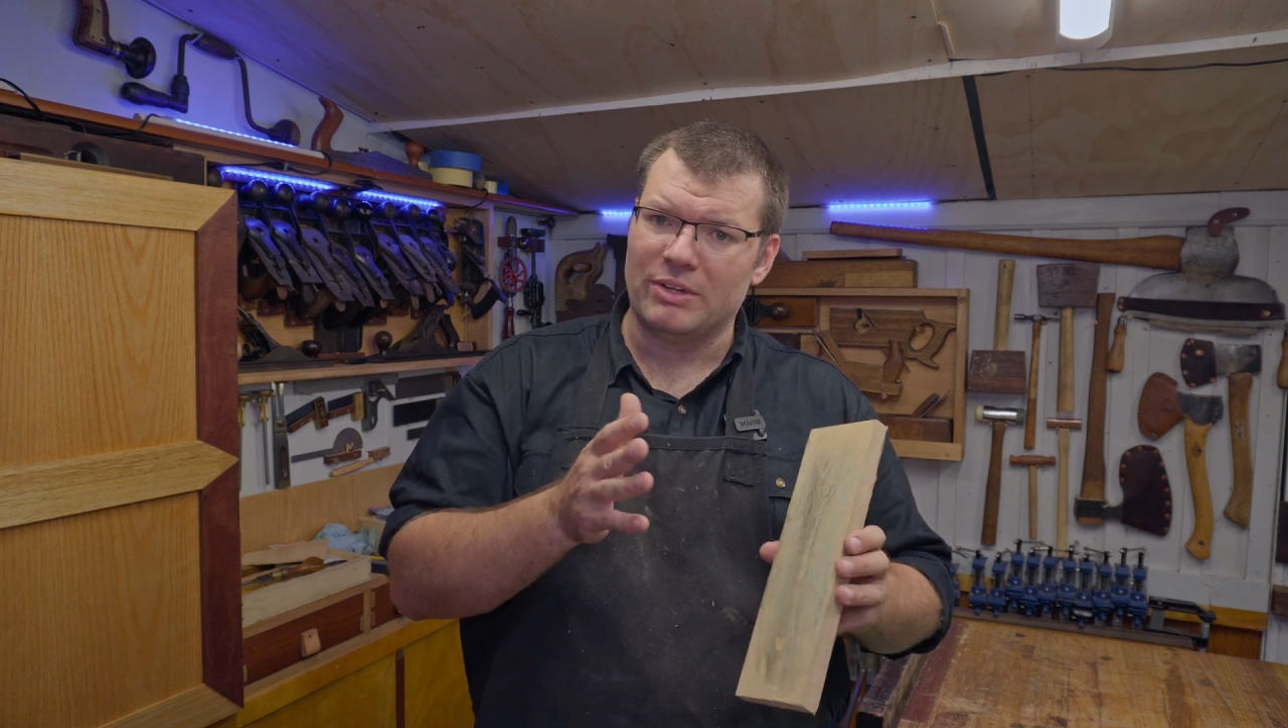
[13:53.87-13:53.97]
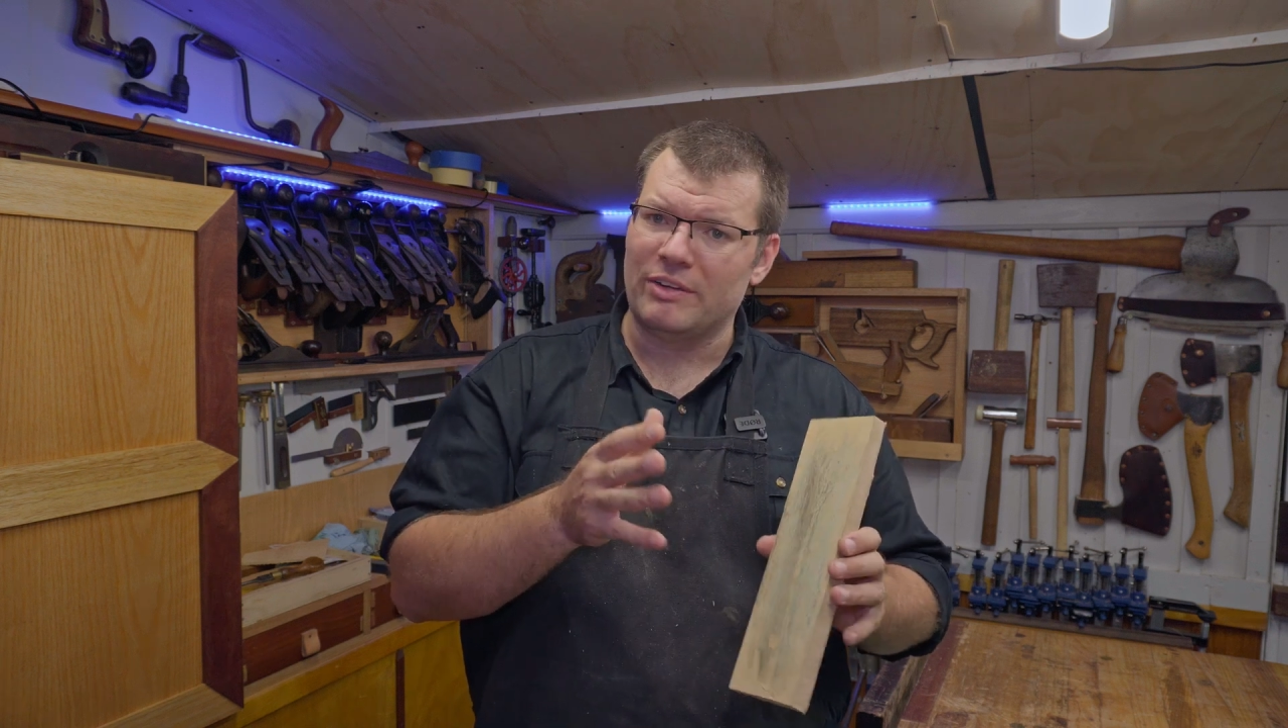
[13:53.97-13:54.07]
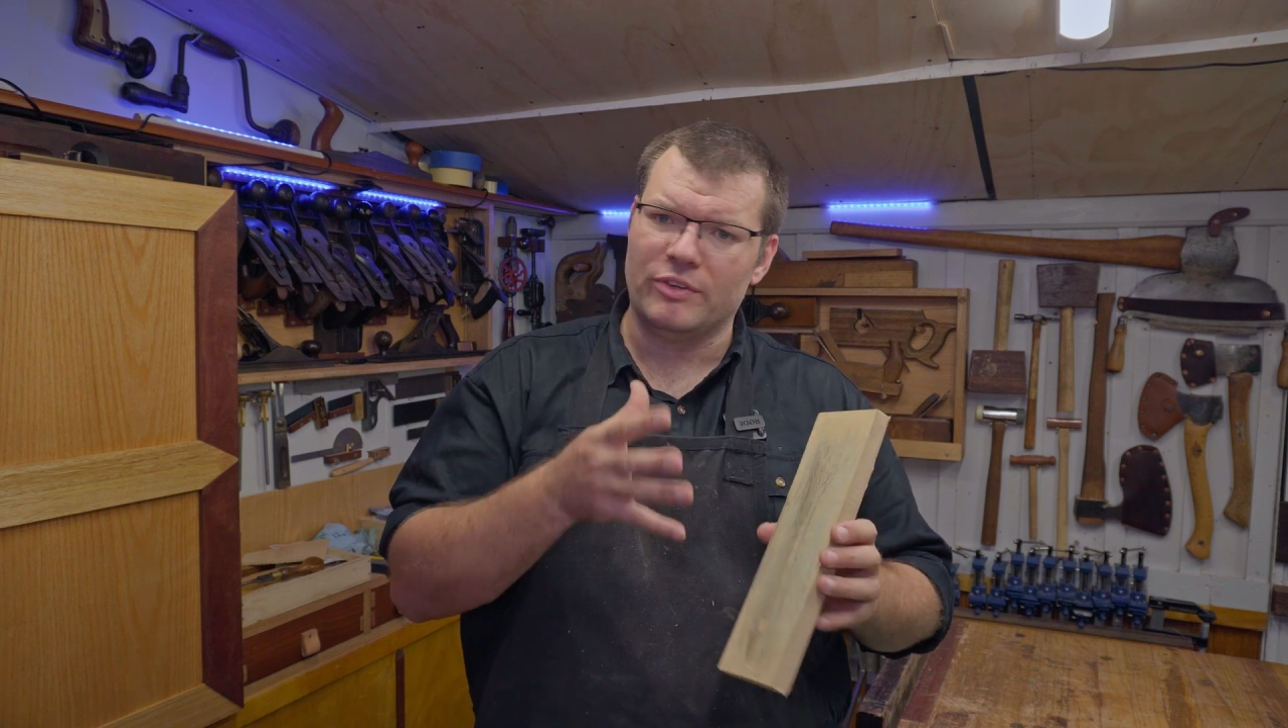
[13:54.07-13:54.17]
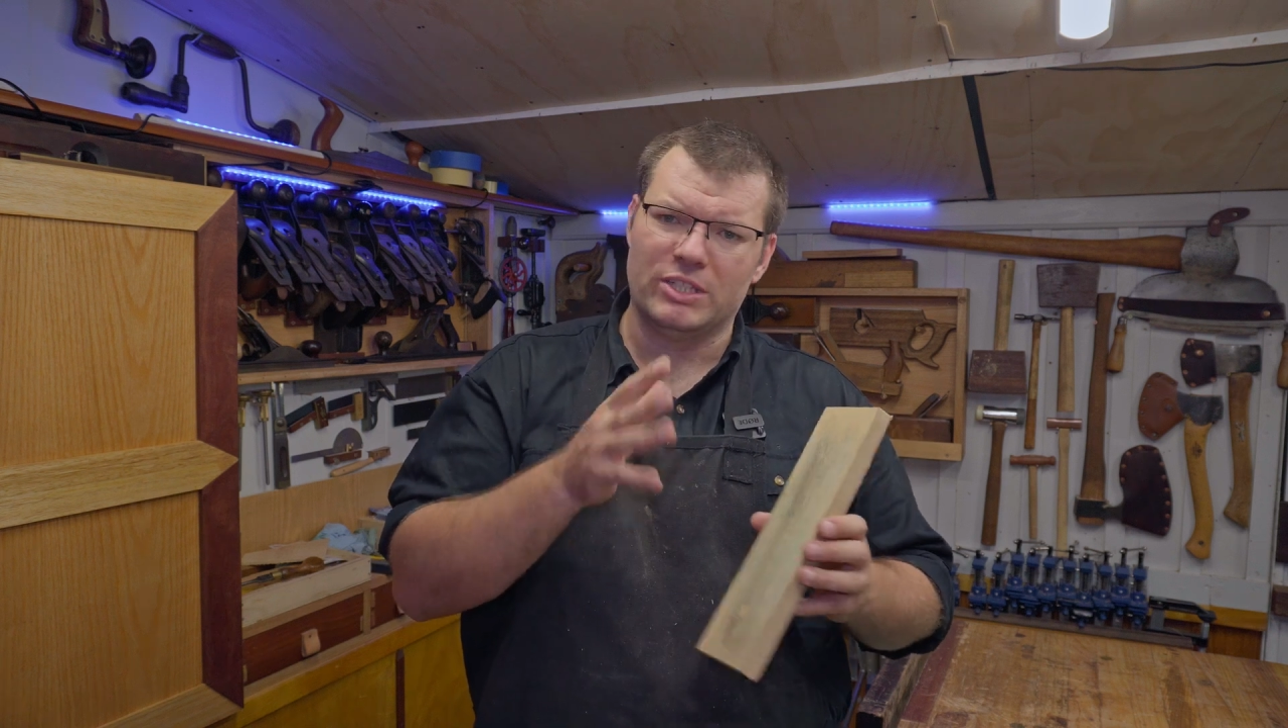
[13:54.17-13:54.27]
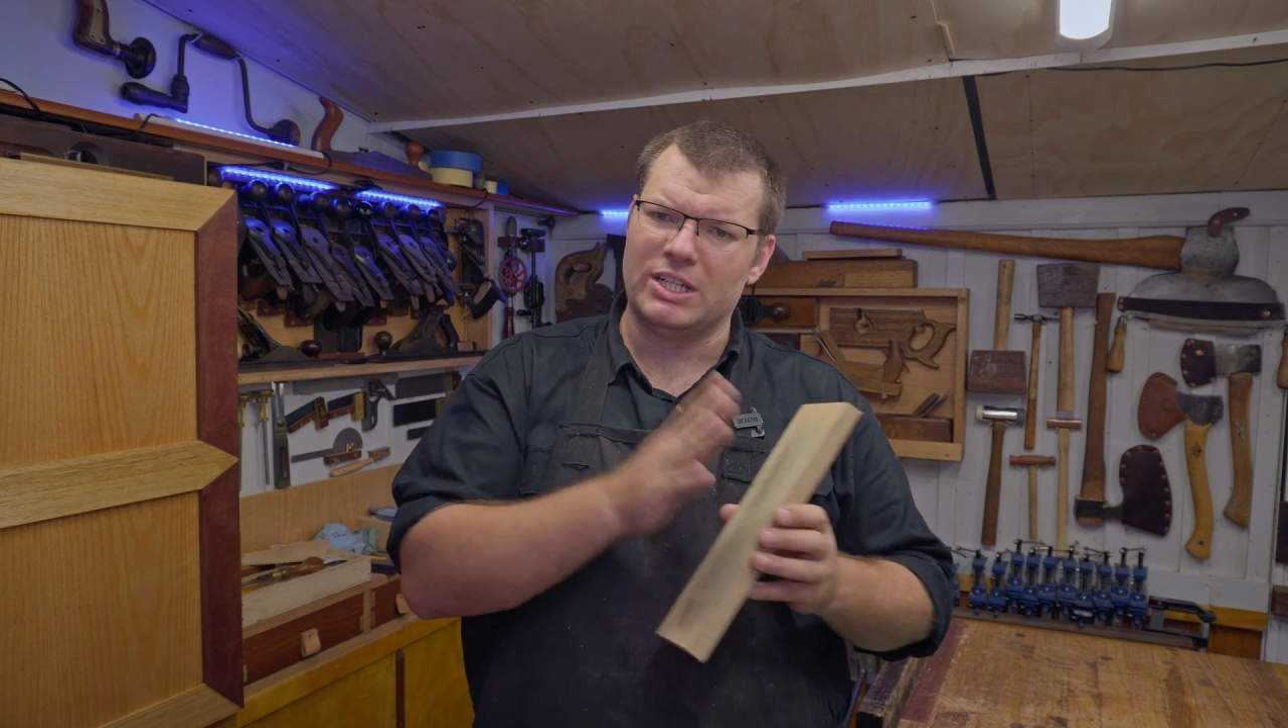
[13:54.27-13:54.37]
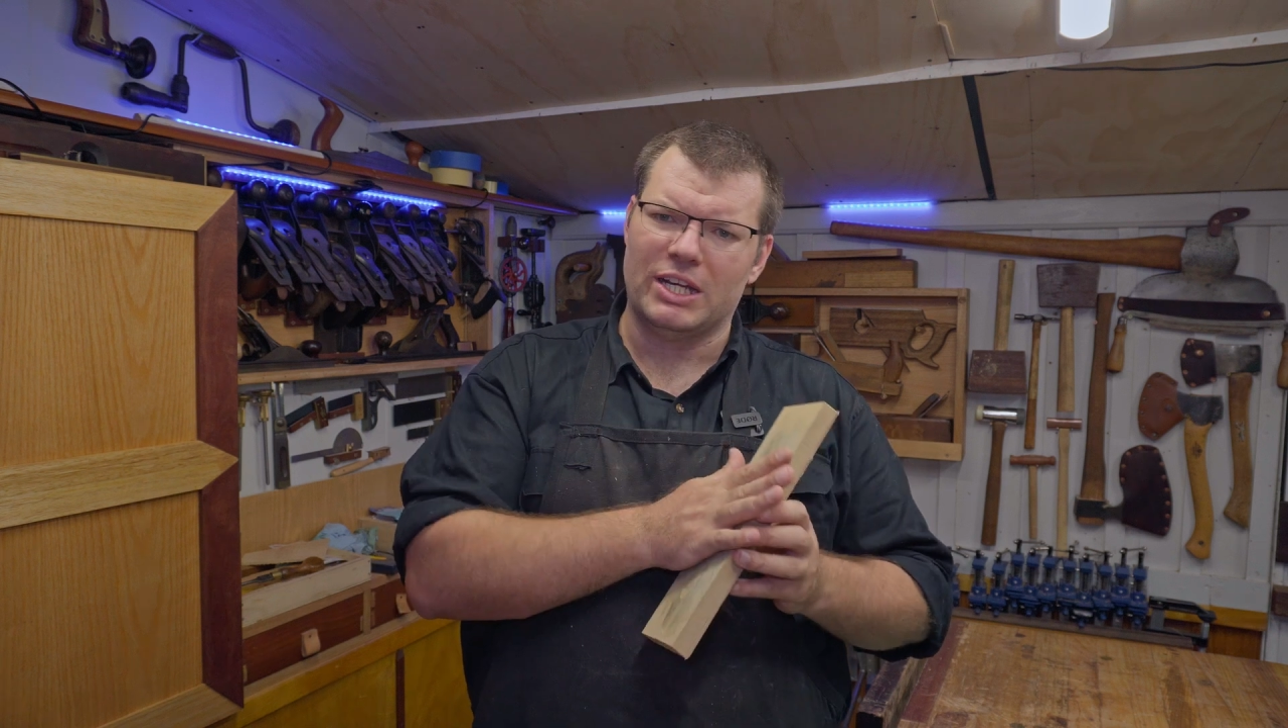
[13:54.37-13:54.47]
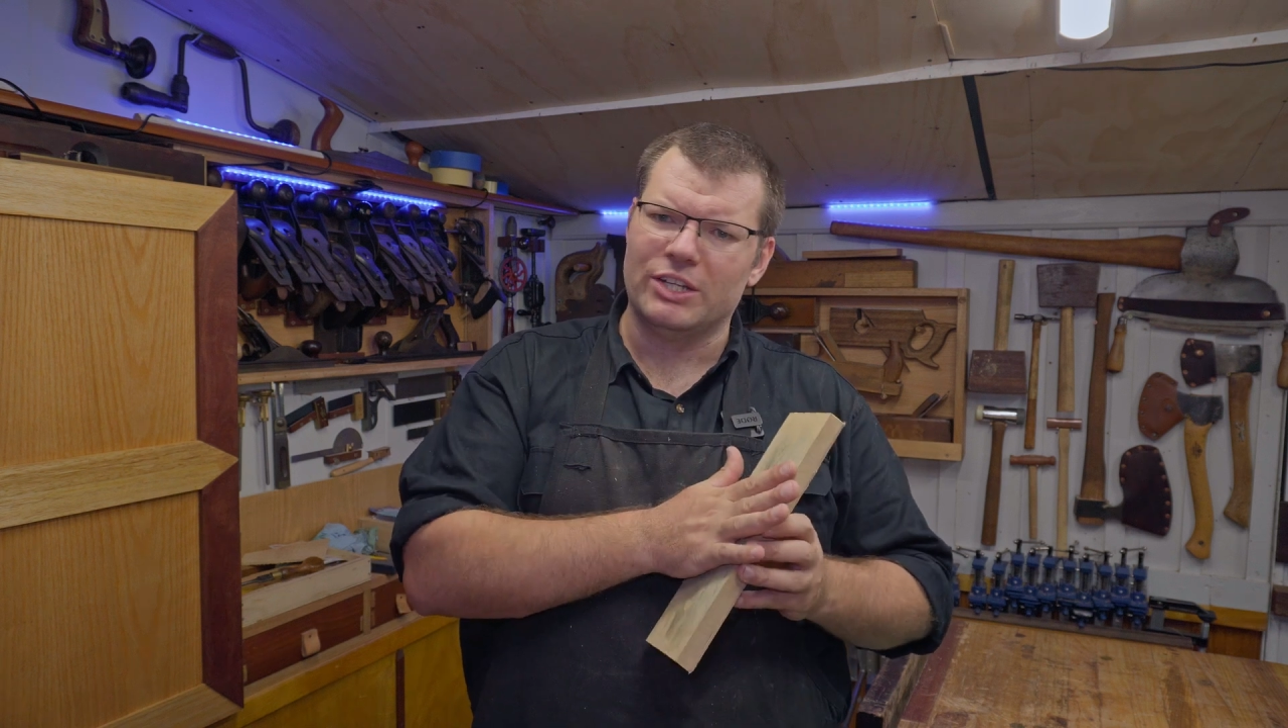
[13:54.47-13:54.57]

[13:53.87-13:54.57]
when I first started.